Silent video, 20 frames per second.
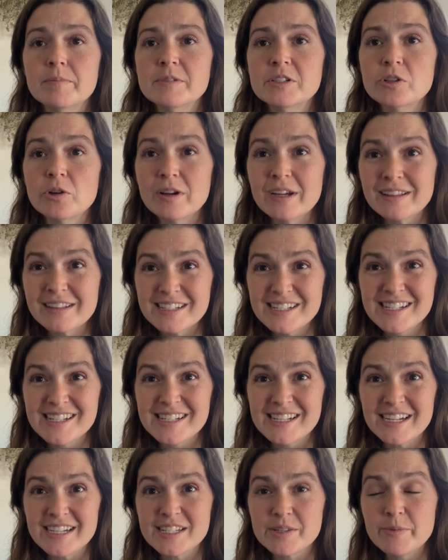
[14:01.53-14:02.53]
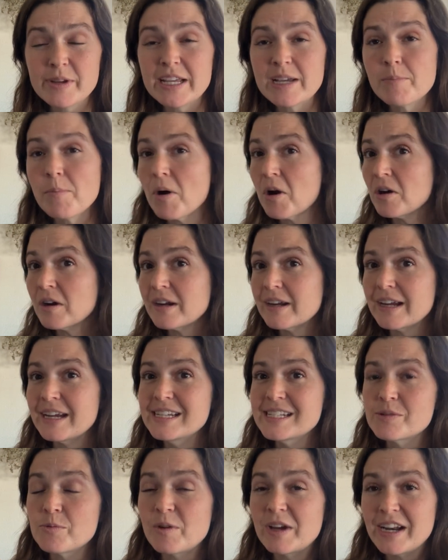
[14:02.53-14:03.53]
During the 6-week mark
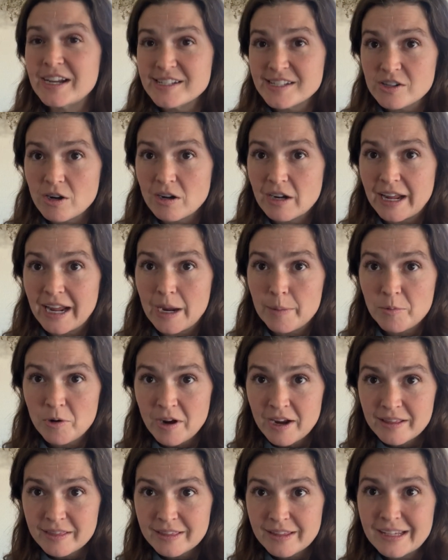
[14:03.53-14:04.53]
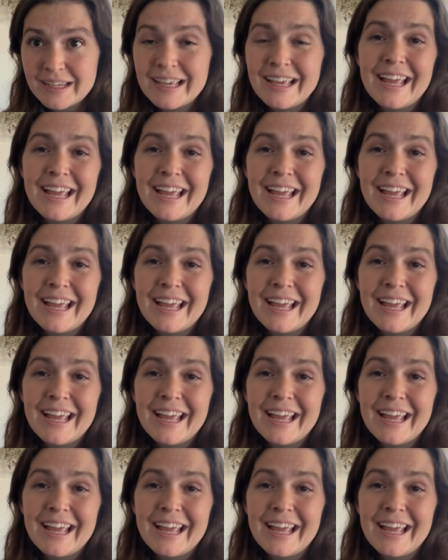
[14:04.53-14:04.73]
is when I start amaranth.